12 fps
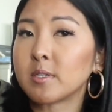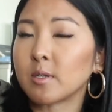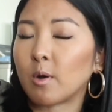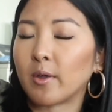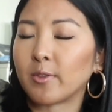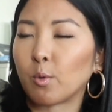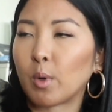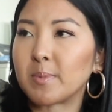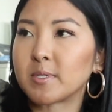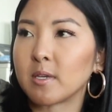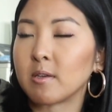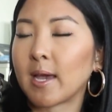so on their
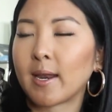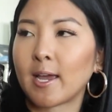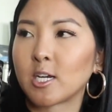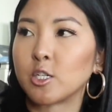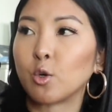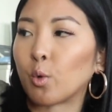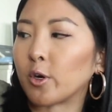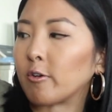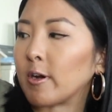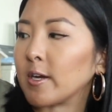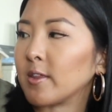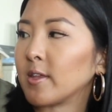website you can't actually
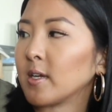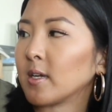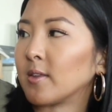order anything,